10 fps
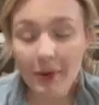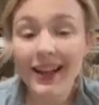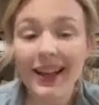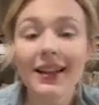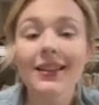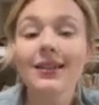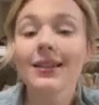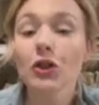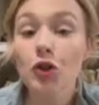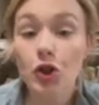Again, this
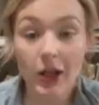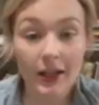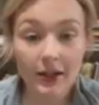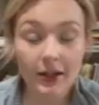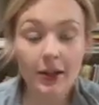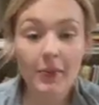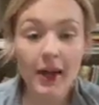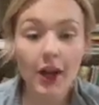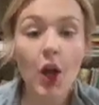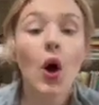is just to
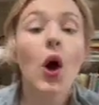be